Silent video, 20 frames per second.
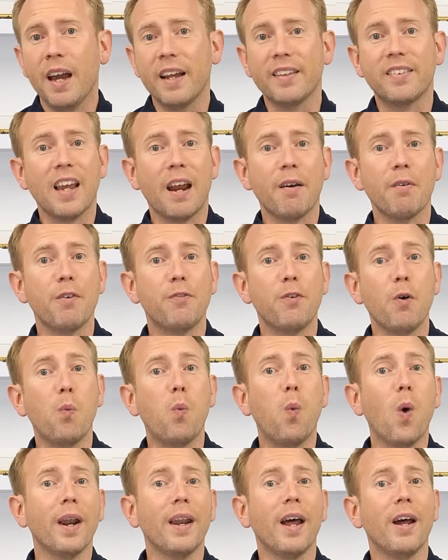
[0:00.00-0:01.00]
A tariff of
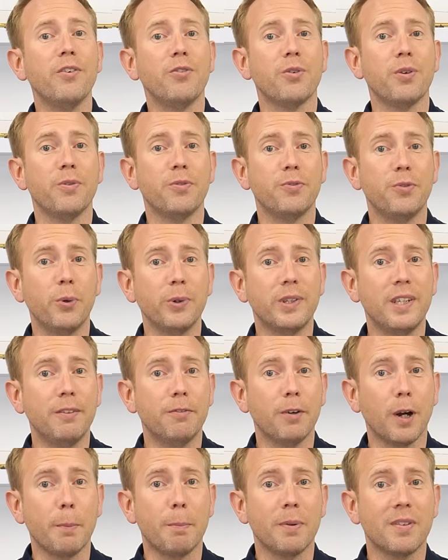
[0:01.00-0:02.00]

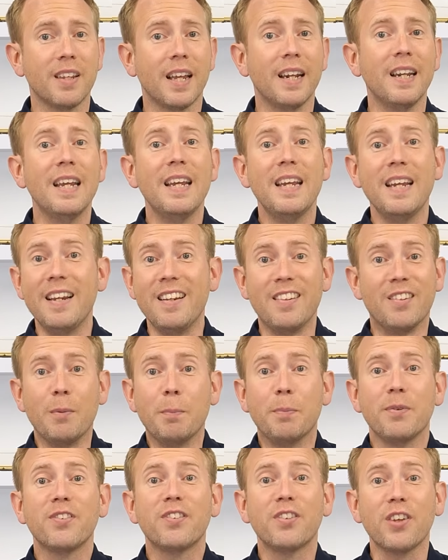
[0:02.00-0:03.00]
145% is
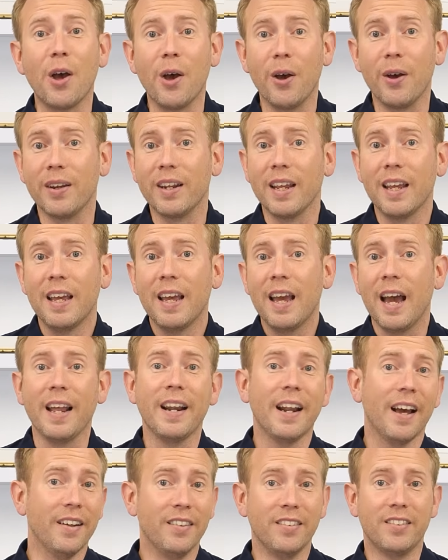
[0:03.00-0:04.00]
absurd
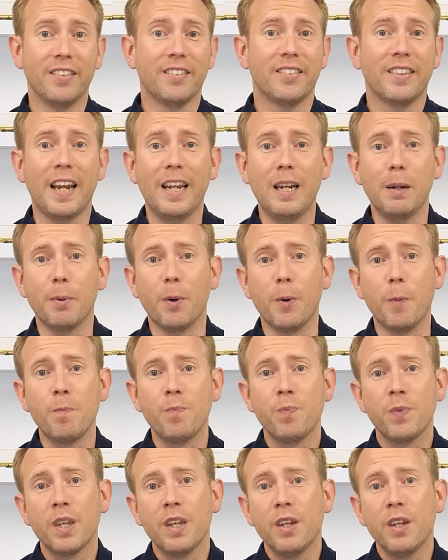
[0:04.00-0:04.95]
and unsustainable.